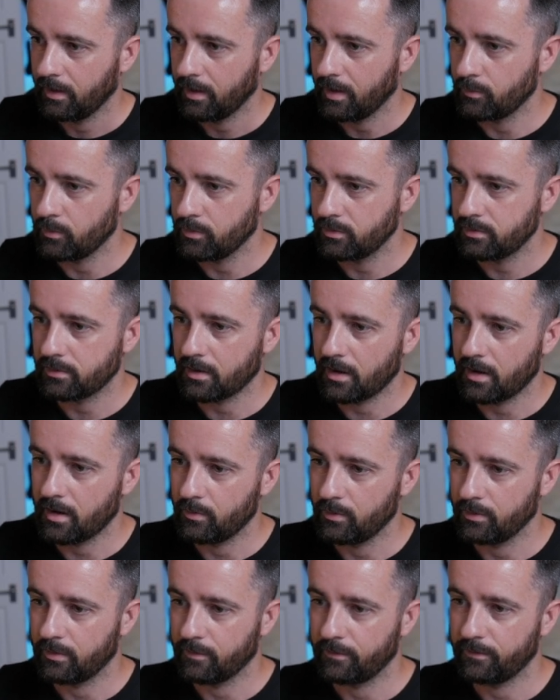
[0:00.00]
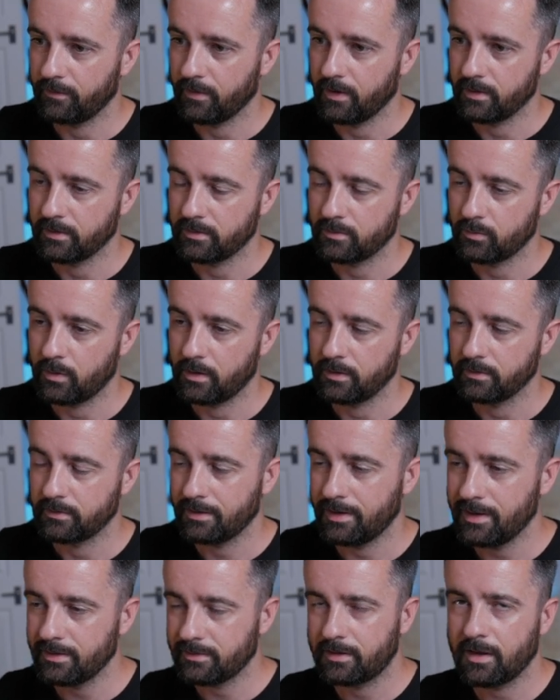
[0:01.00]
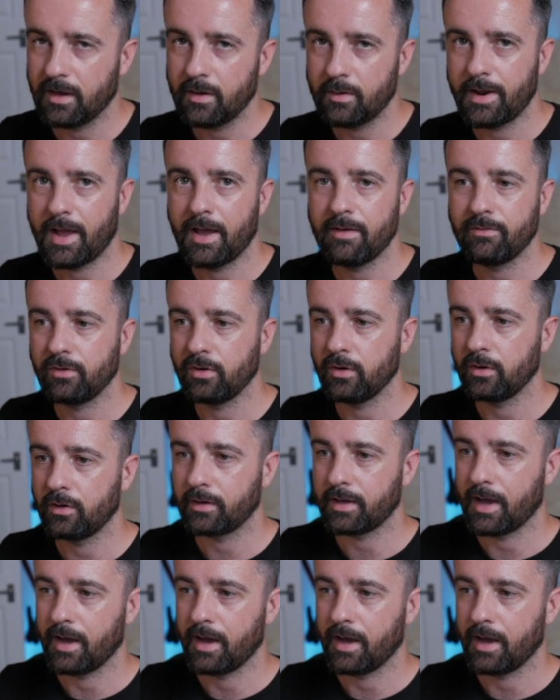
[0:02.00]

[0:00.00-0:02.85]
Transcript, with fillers: and we'll start with the first one. So let's go and have a look